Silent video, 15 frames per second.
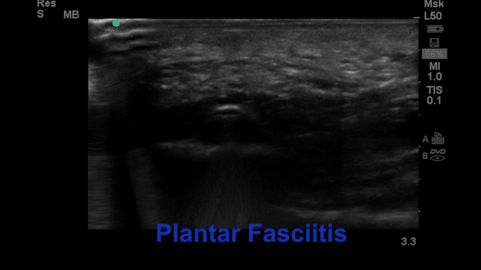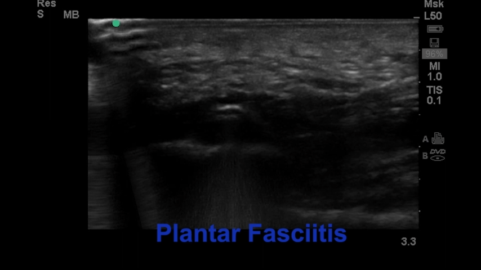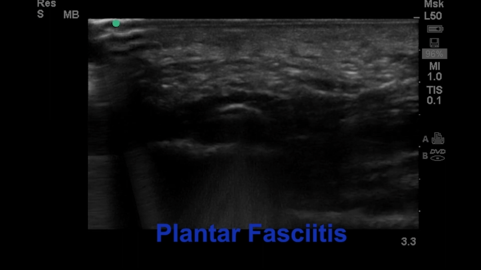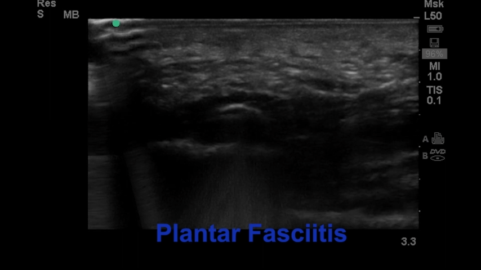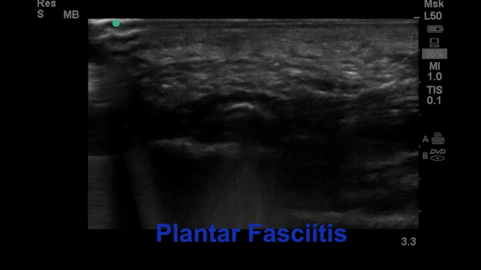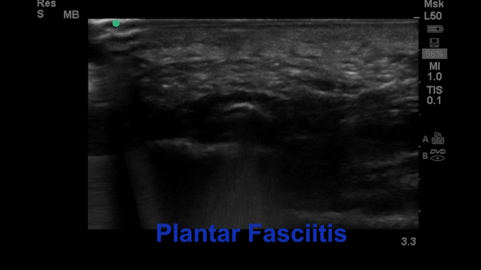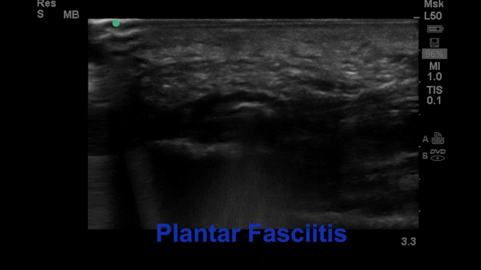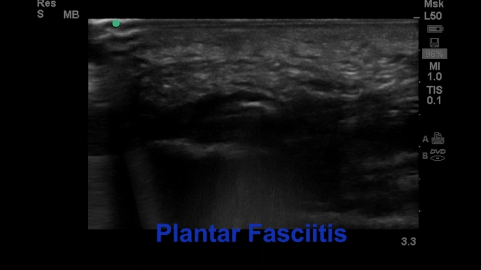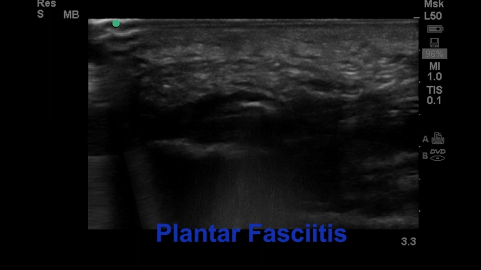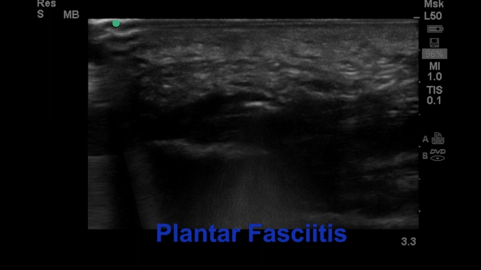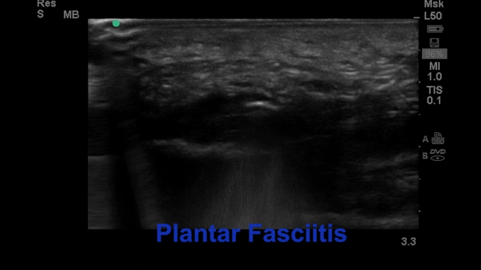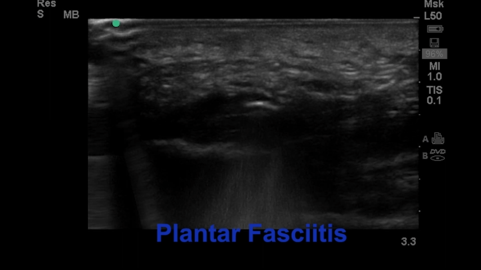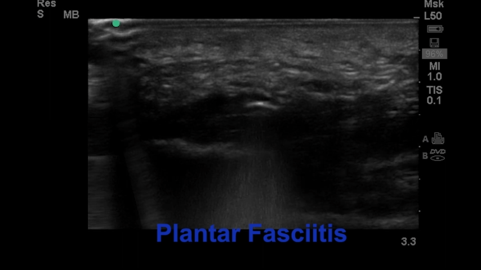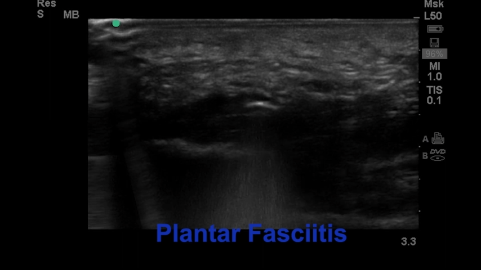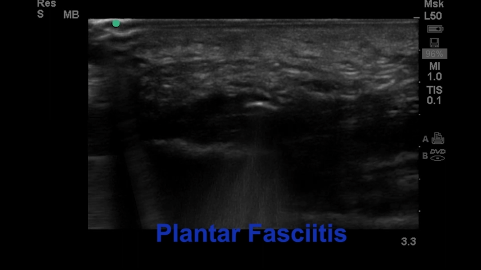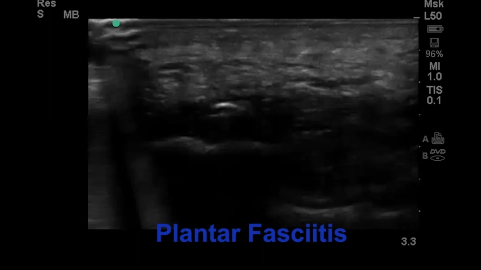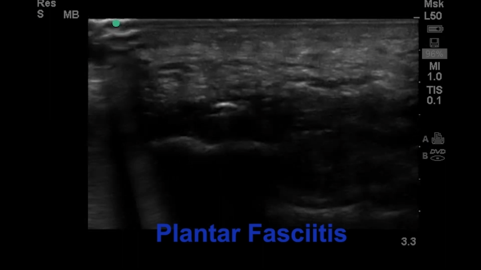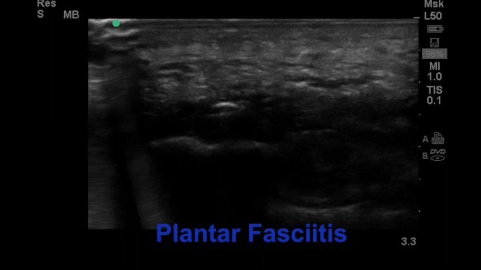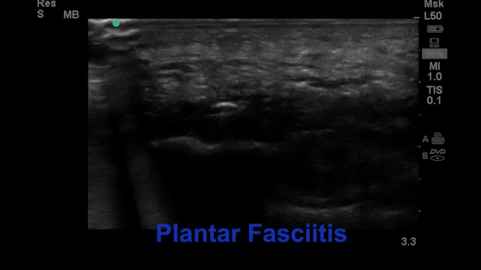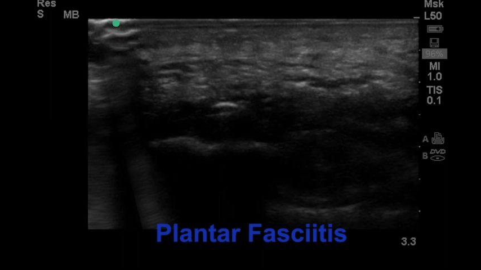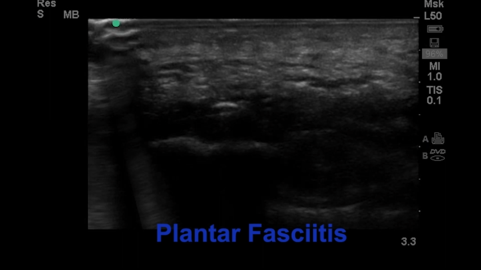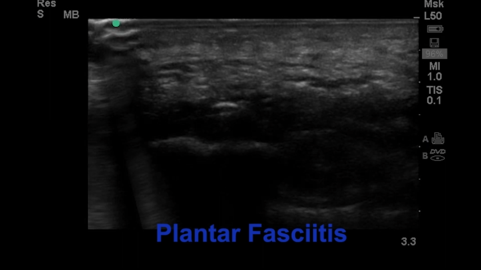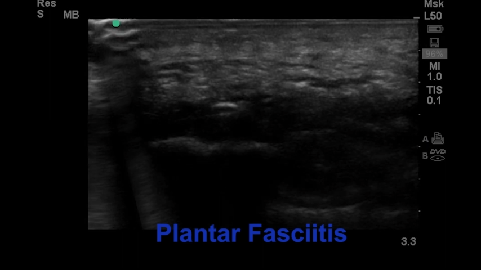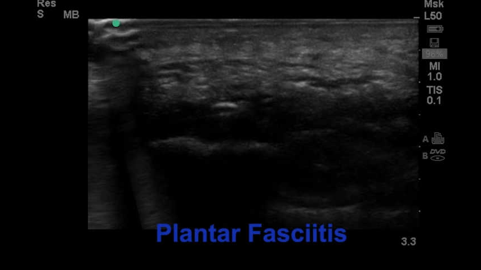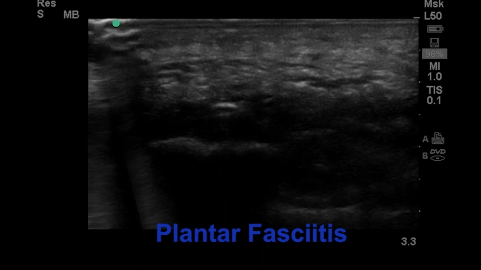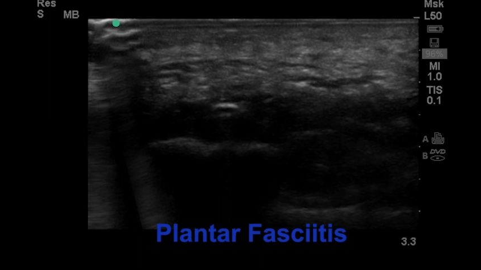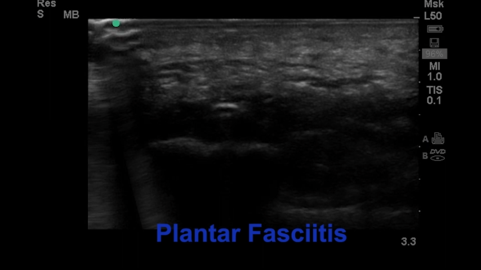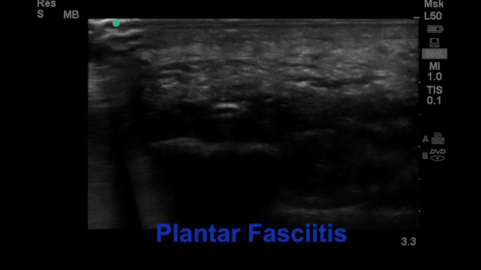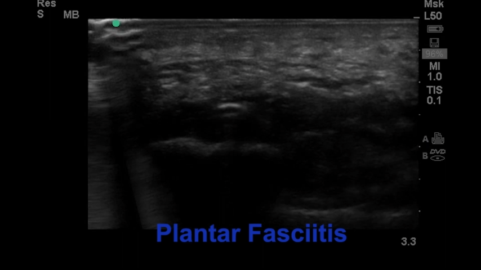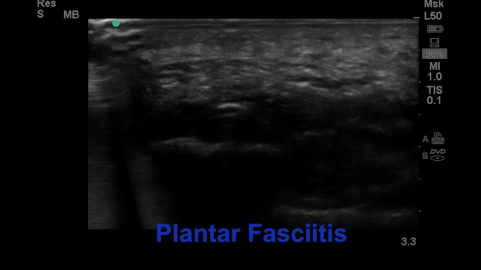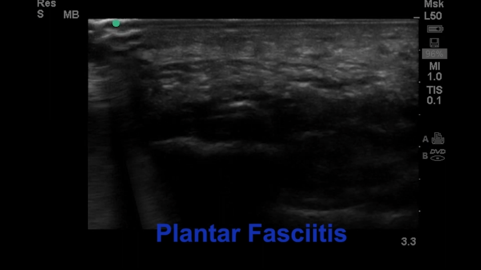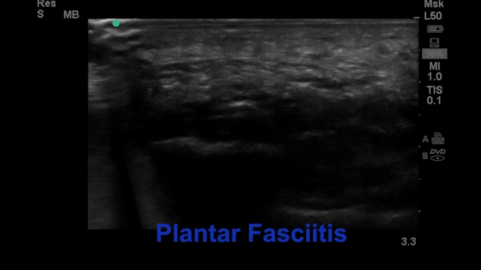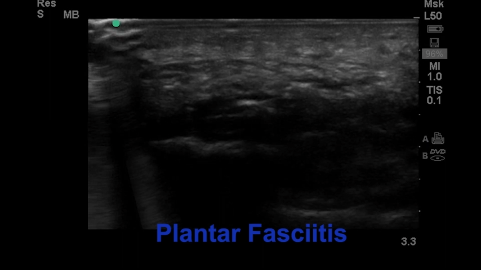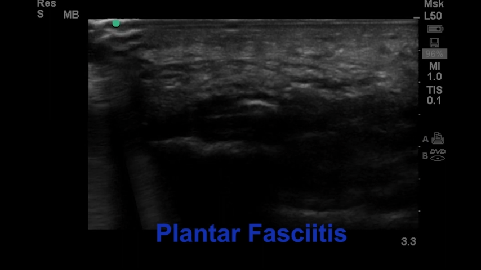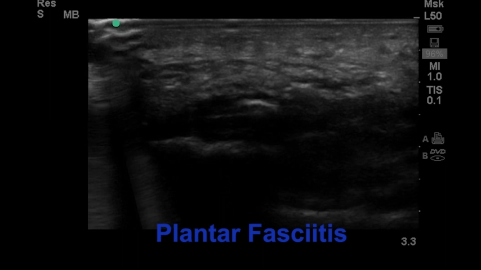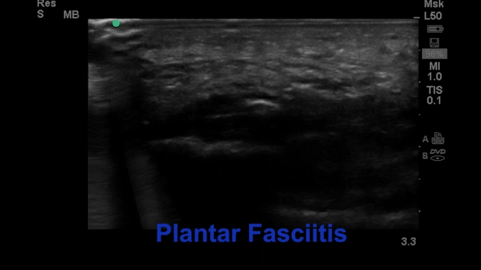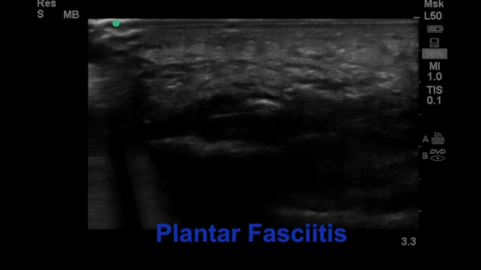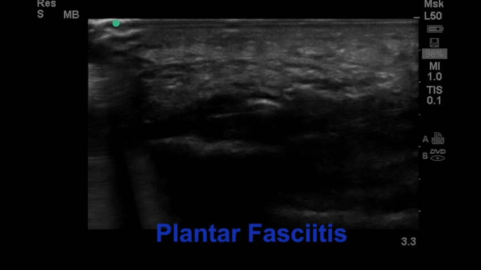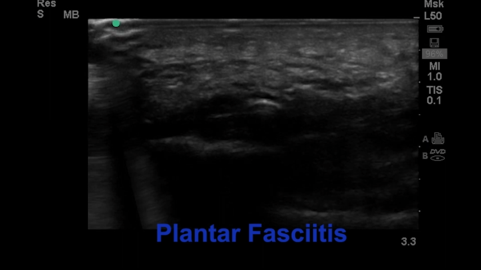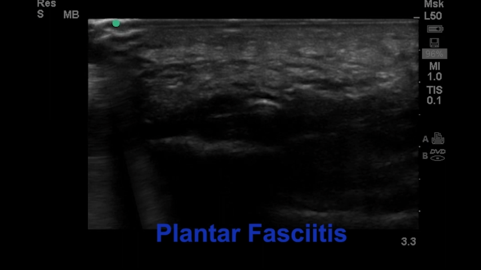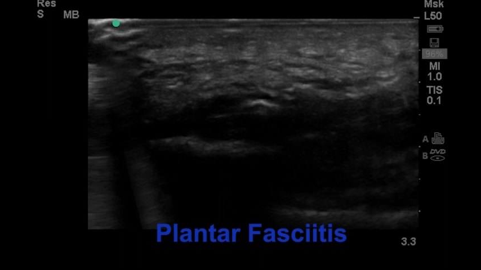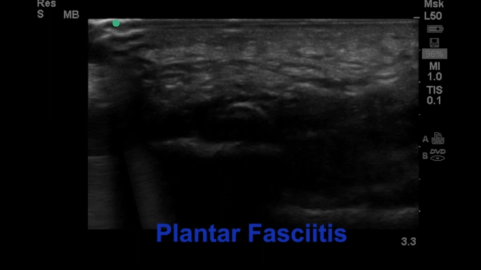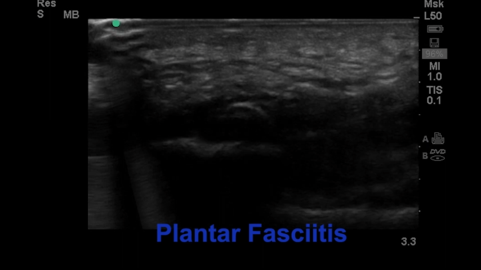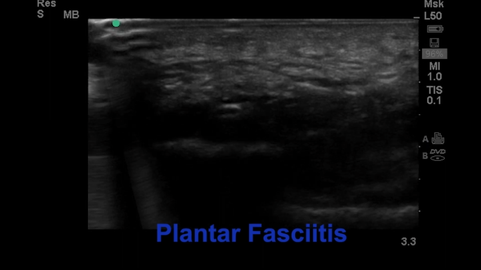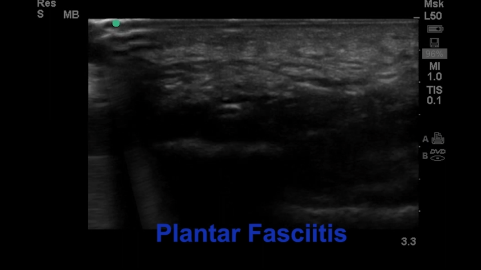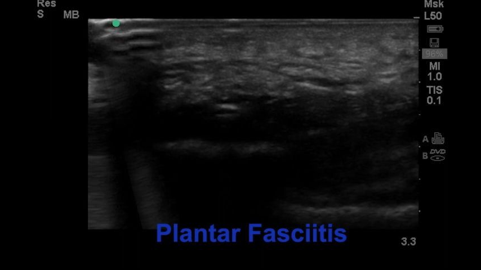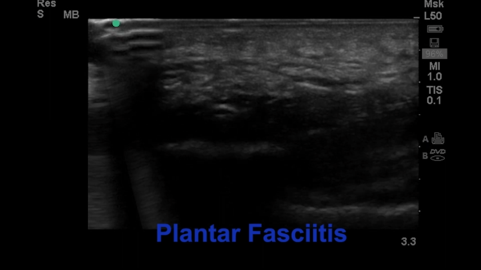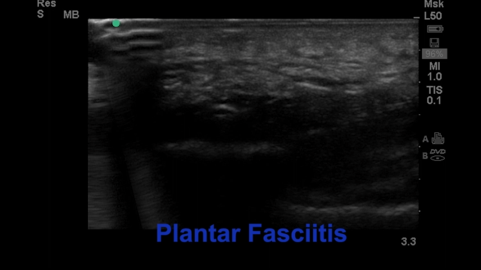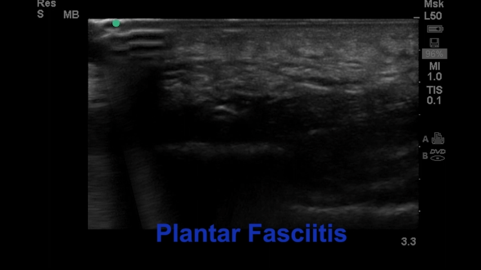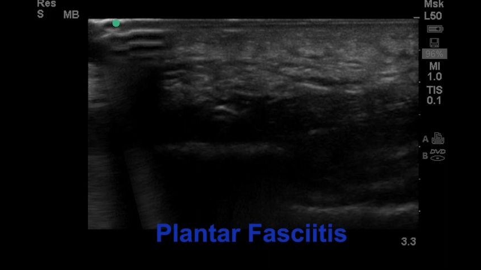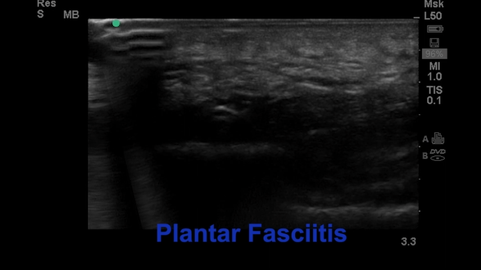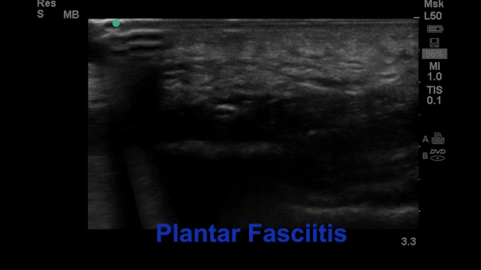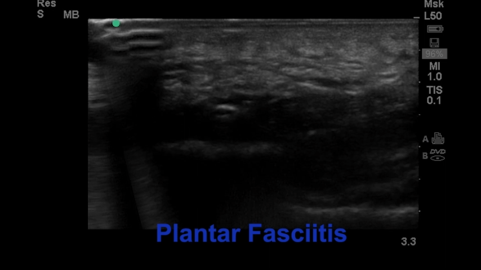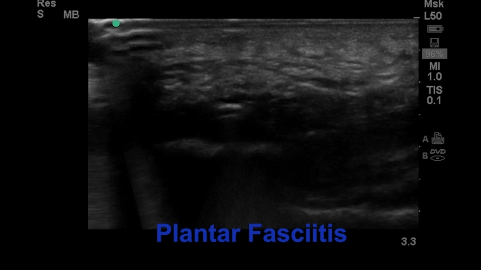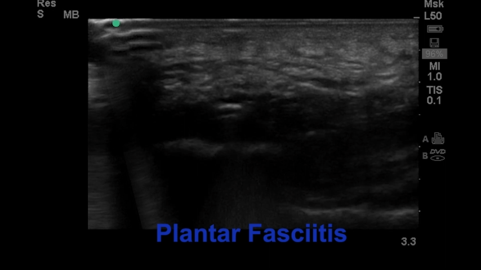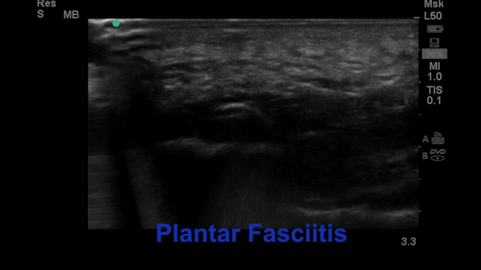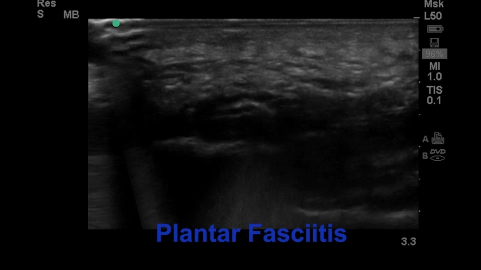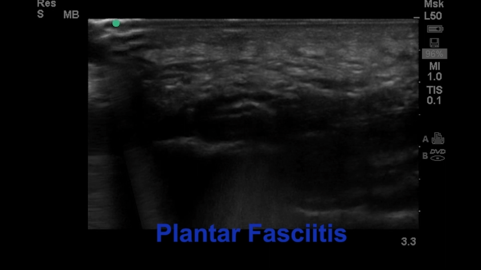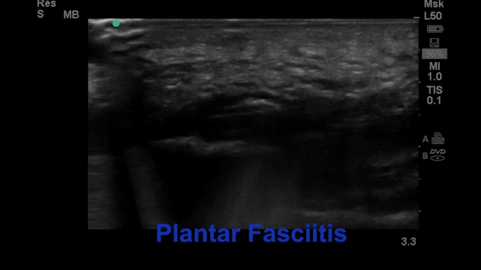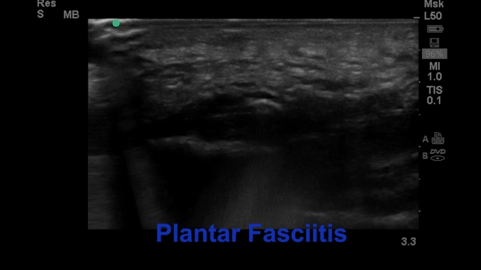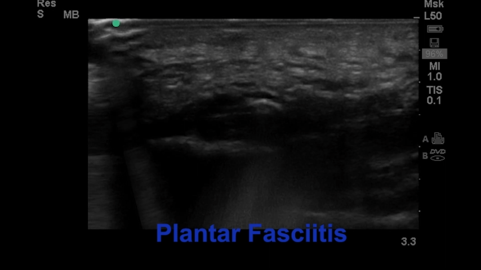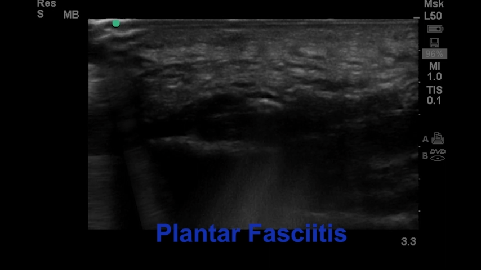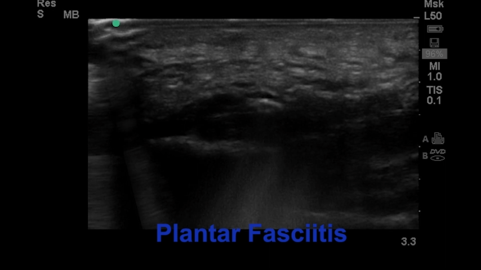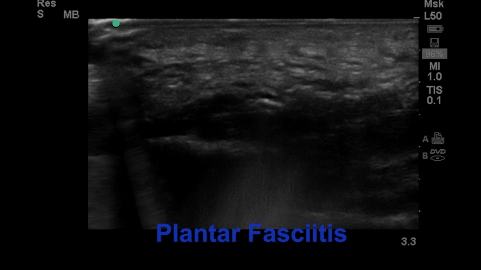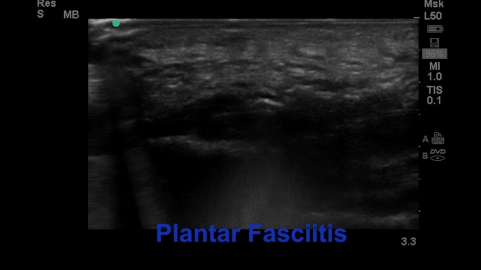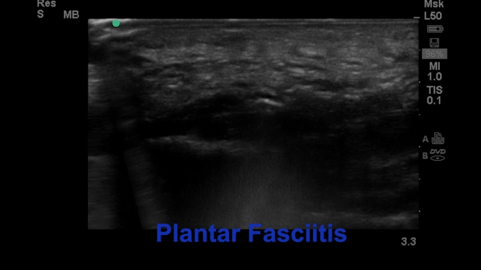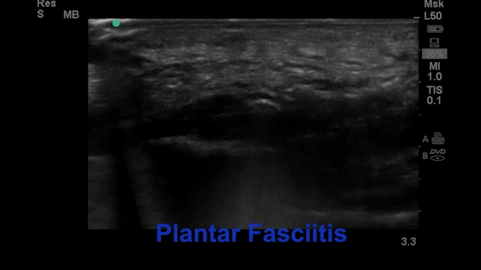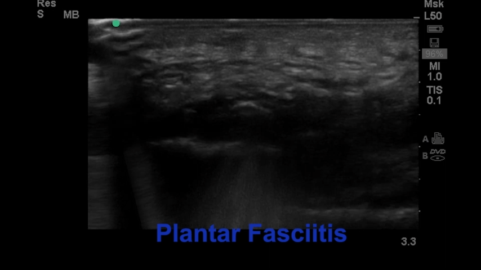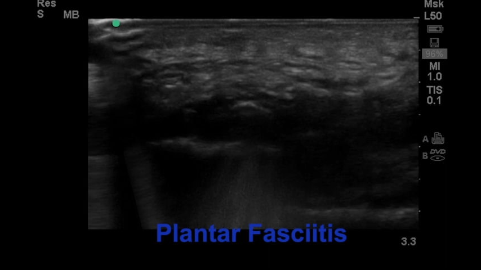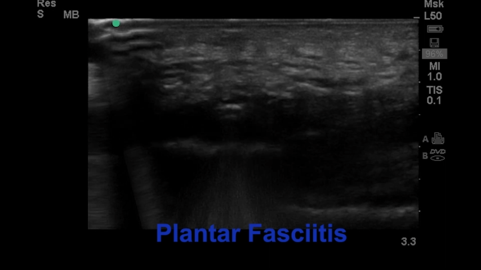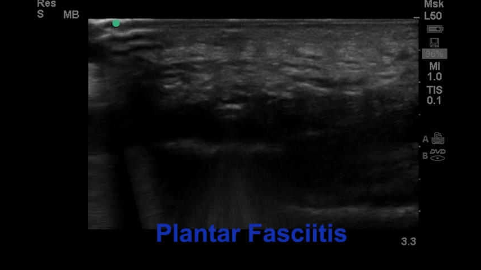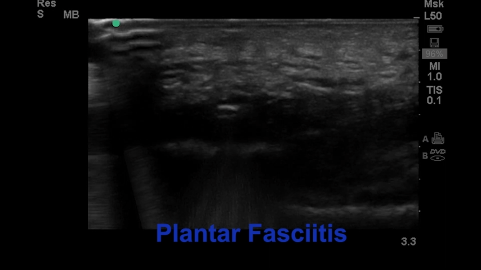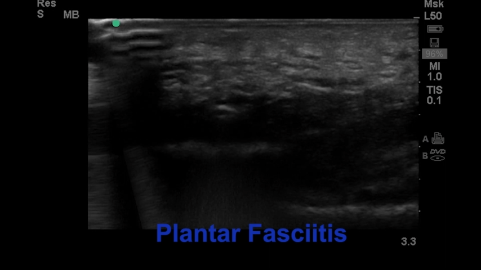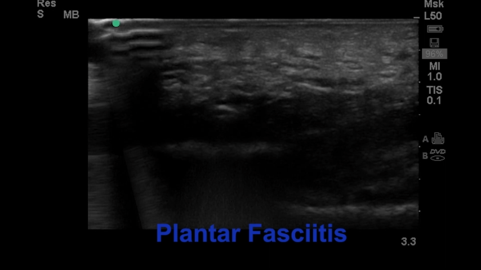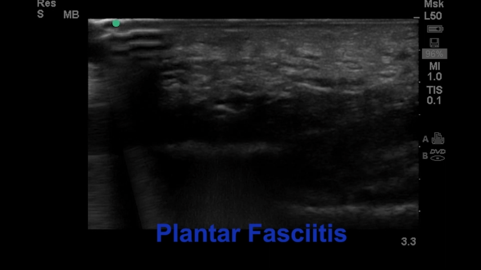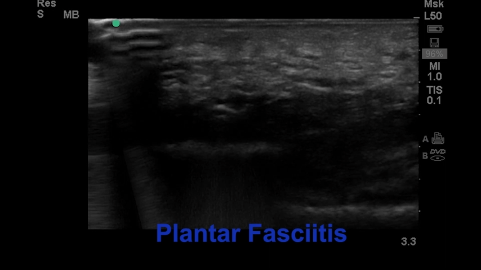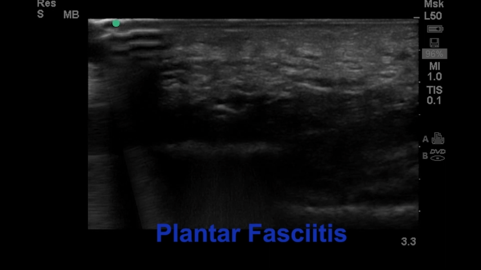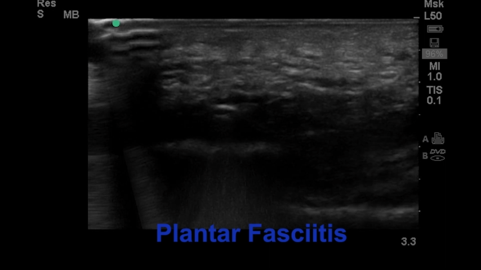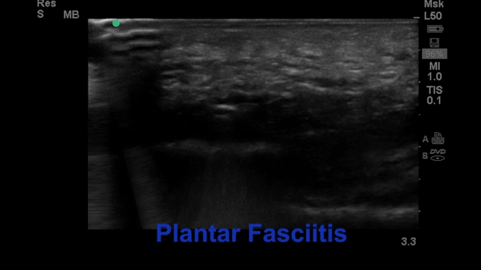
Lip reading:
Nobody's mouth can be seen.